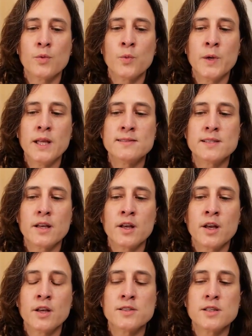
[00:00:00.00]
With
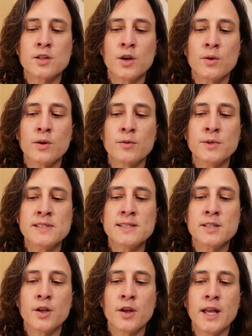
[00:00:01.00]

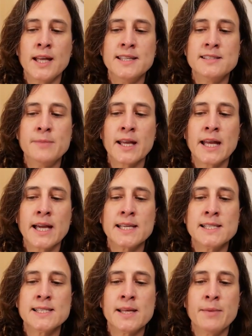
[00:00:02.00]
Elise Bernard
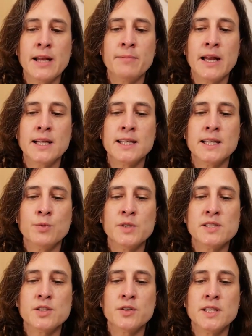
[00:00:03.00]
and Isabelle Melki,
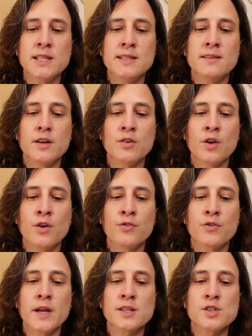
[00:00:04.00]
we studied a
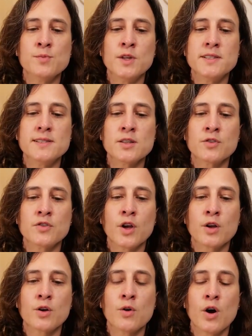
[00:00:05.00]
French
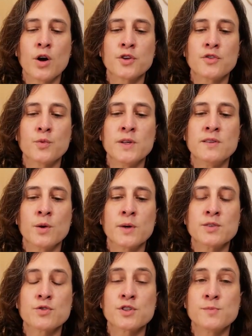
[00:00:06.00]
multi-center cohort with a
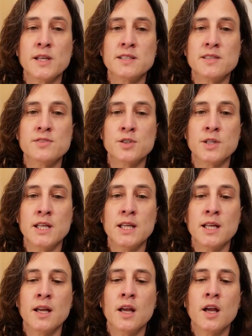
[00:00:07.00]
retrospective
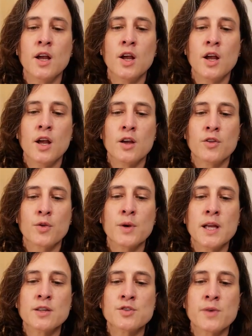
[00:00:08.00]
study.
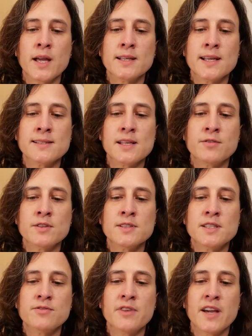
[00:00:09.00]

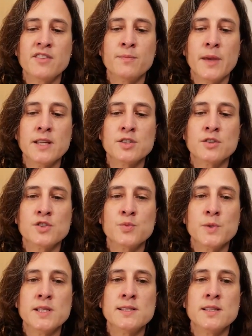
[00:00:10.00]
375
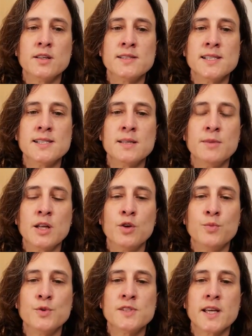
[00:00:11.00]
patients with systemic
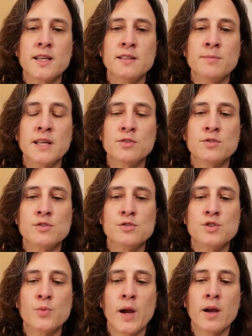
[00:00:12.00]
lupus
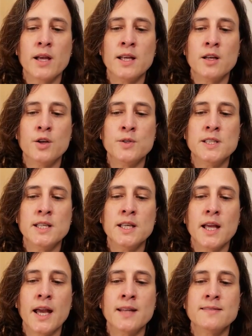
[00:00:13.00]
erythematosus were
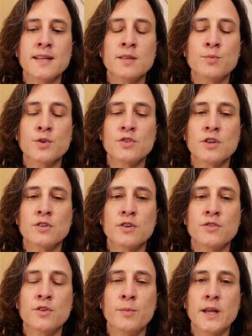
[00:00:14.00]
included, and 10%
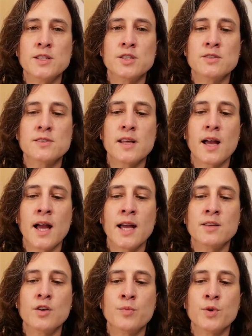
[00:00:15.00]
of the patients
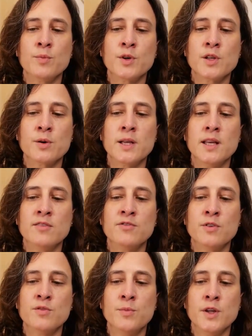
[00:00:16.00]
had a pulmonary
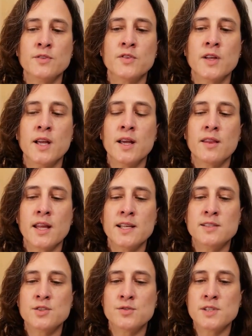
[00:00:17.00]
involvement, that
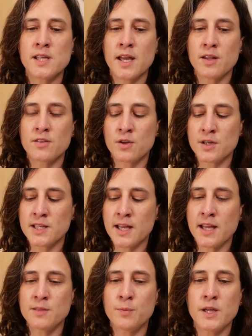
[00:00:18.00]
is to say
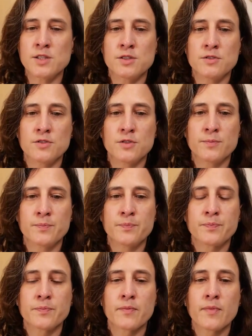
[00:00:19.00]
38 patients.
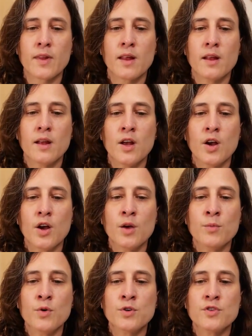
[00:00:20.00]

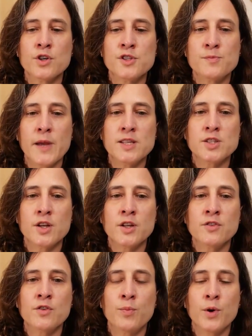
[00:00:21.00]
Among those
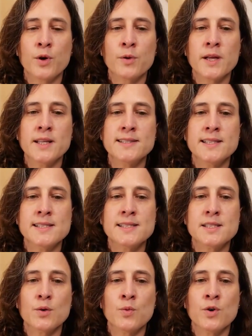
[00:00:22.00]
patients,
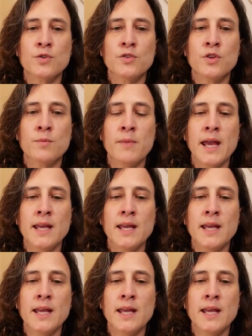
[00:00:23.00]
pleuritis was the